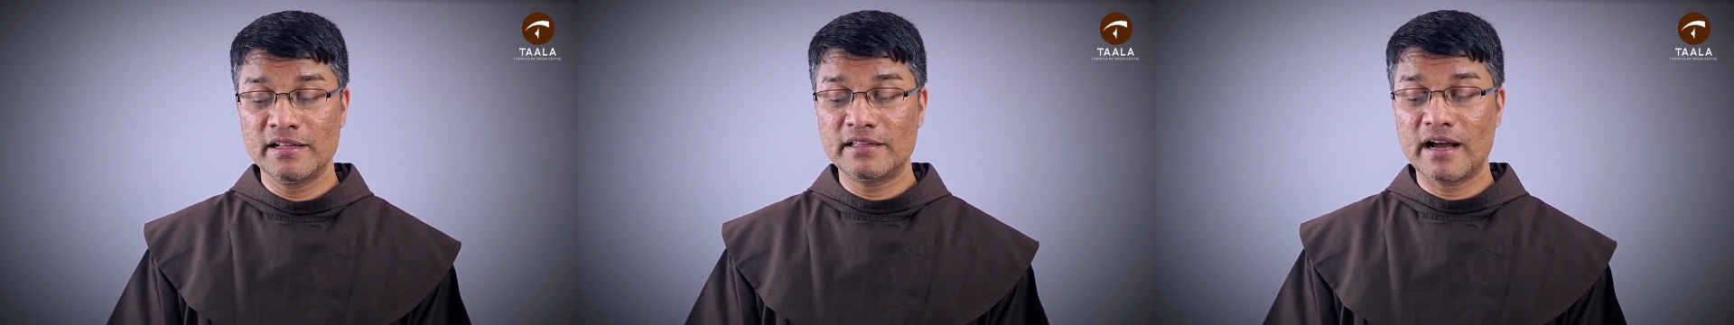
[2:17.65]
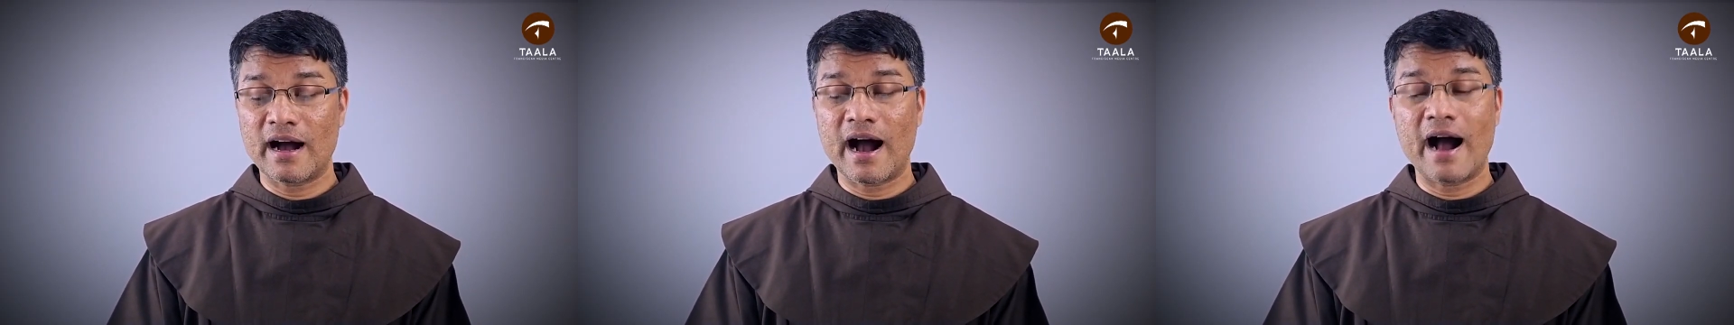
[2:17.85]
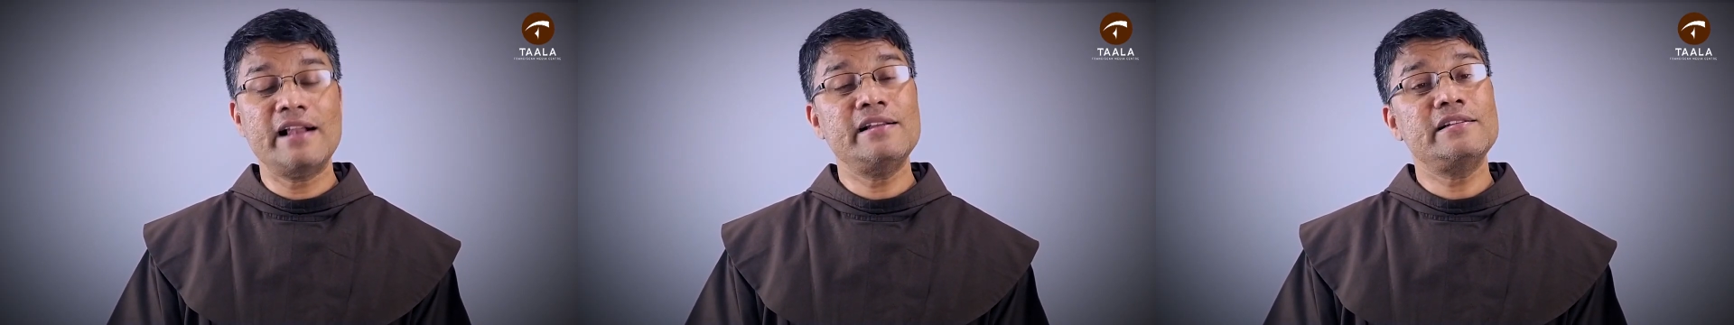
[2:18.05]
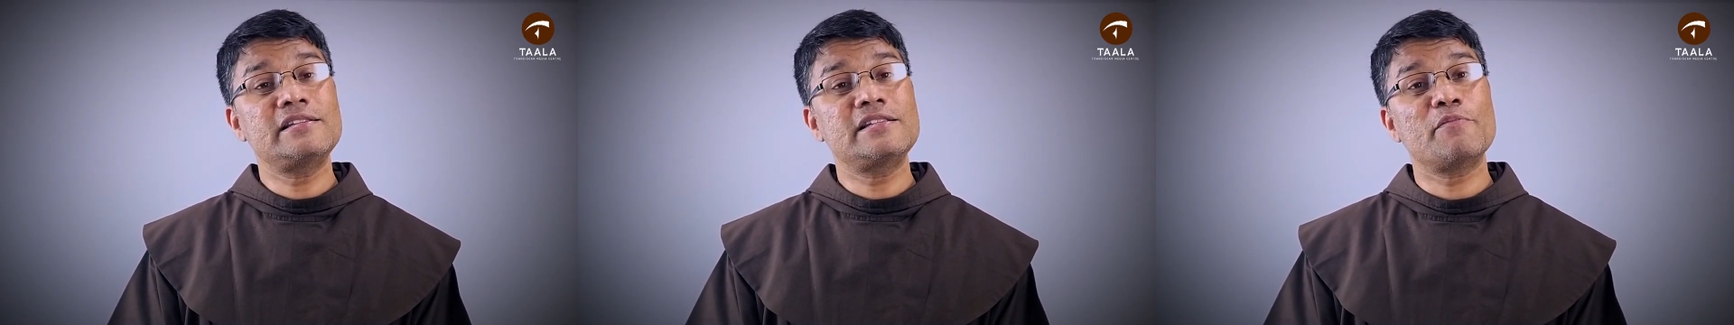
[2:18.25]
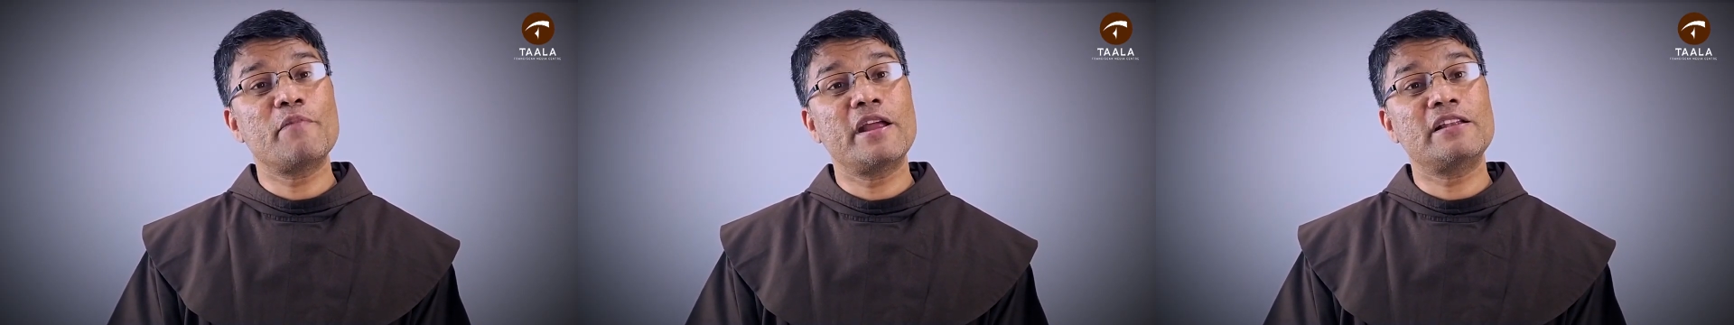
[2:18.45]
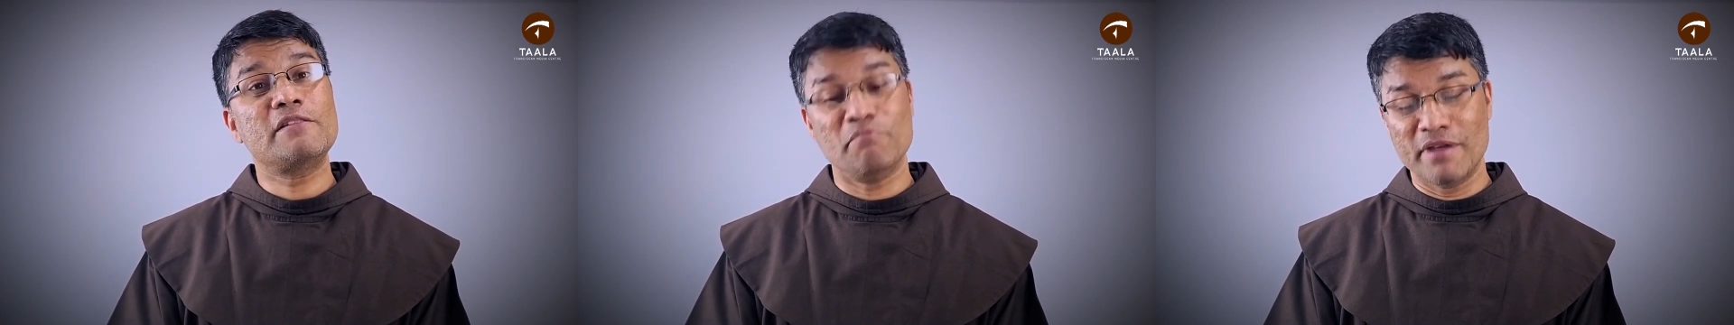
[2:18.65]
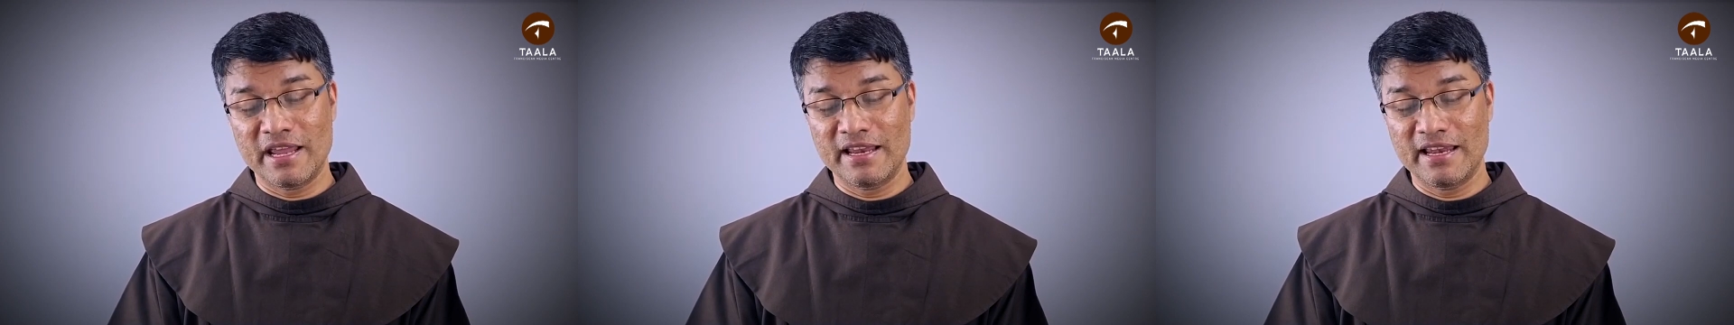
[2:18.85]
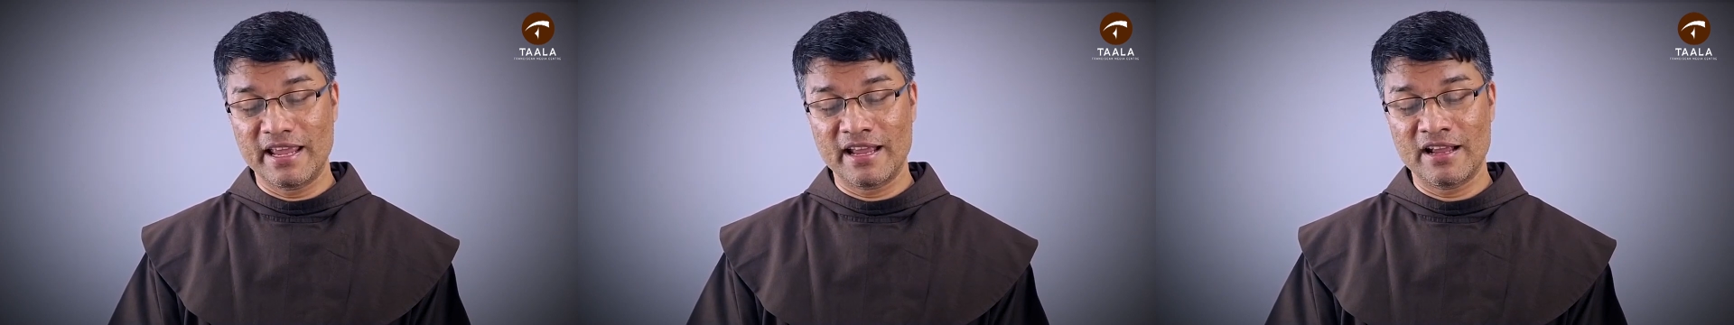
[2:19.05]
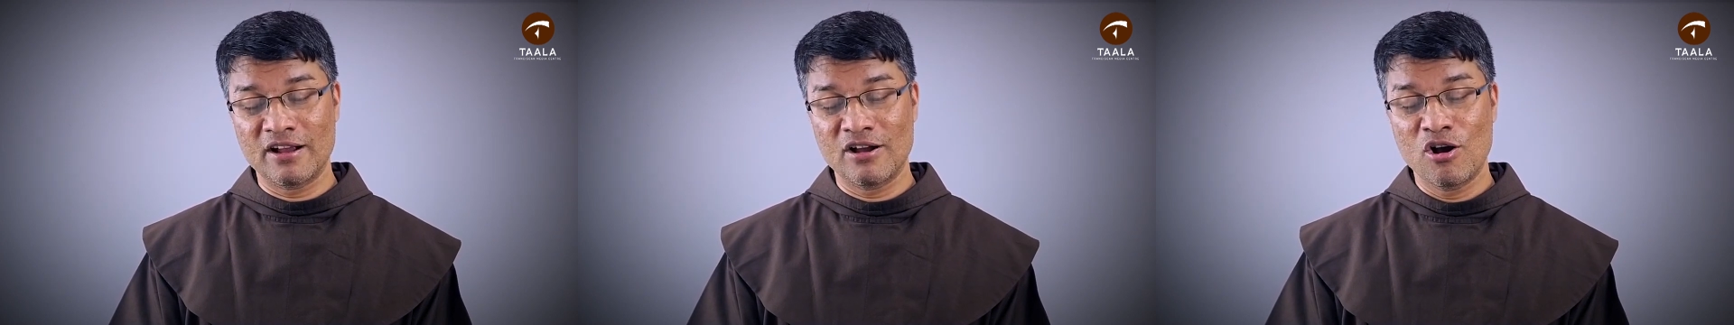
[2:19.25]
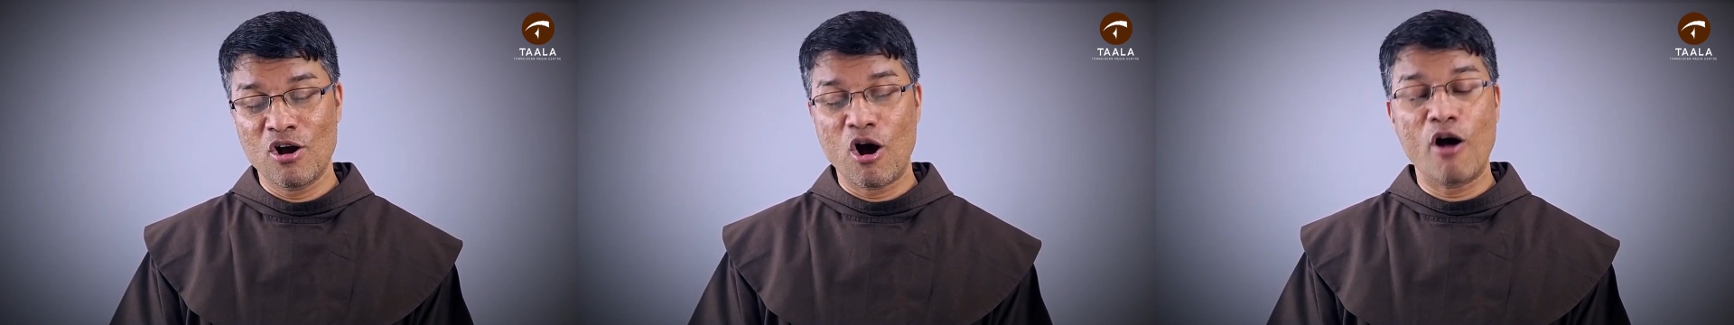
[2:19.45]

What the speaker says: the ultimate meaning